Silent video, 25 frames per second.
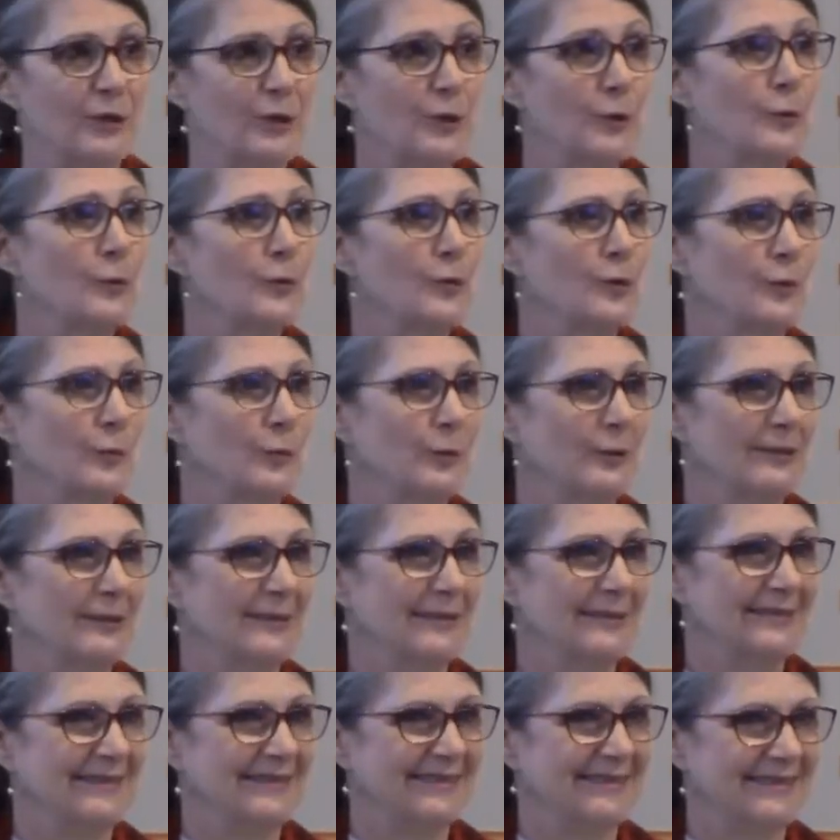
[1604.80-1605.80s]

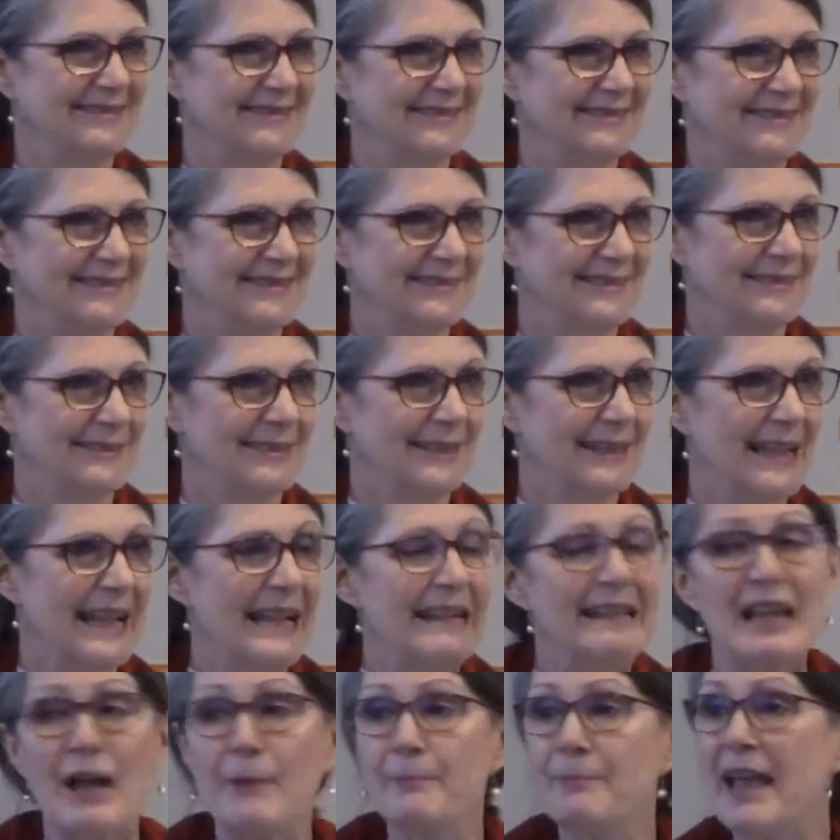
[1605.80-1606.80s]
usual.
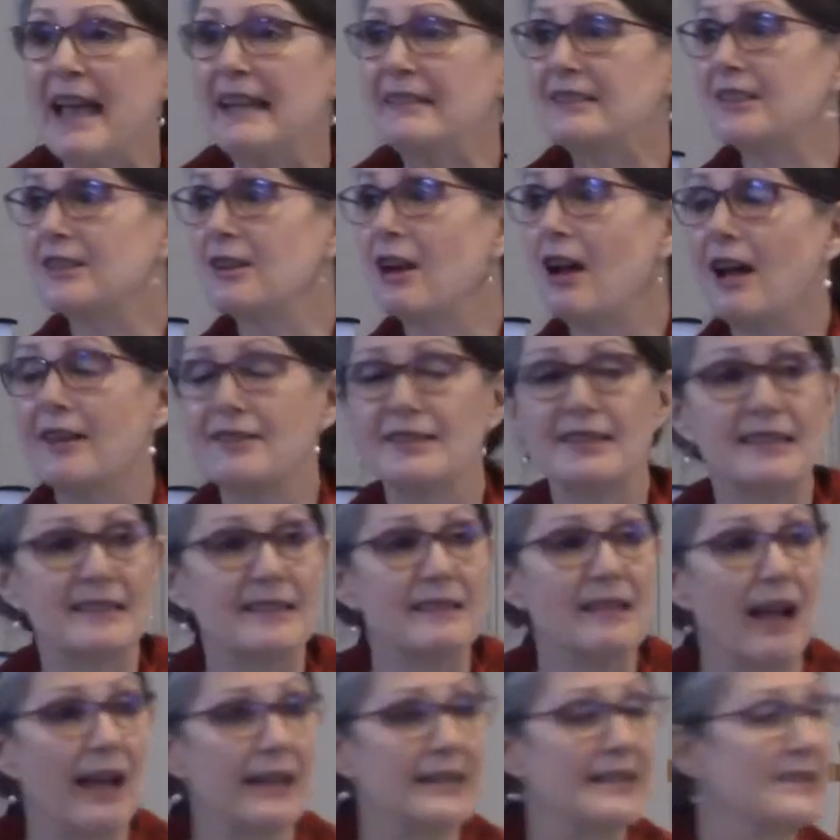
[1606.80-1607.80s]
Now, Pentecost is
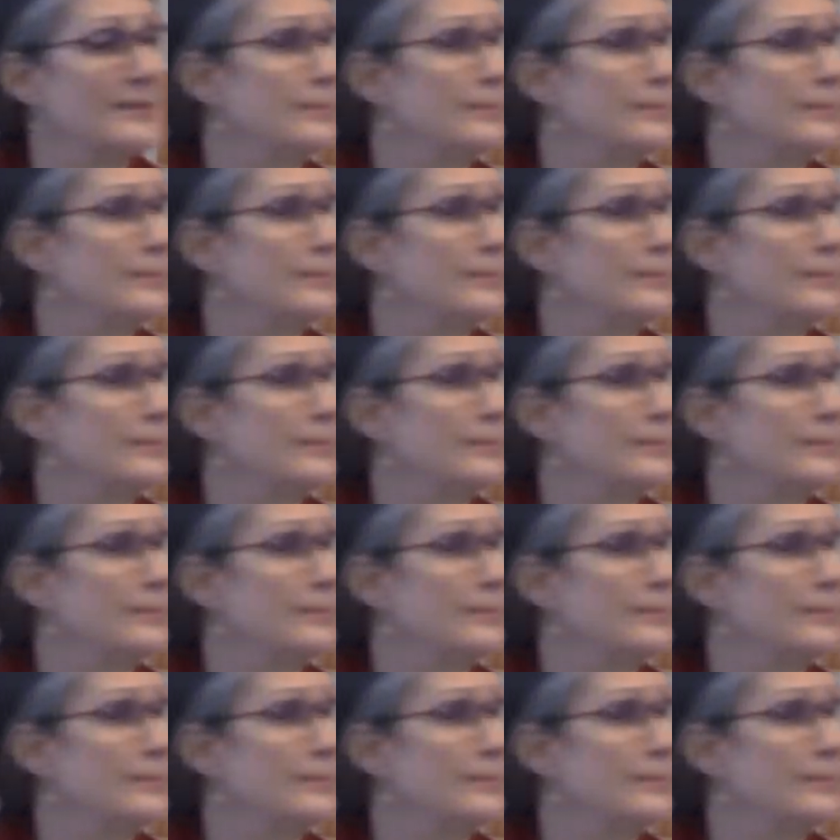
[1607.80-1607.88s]
not as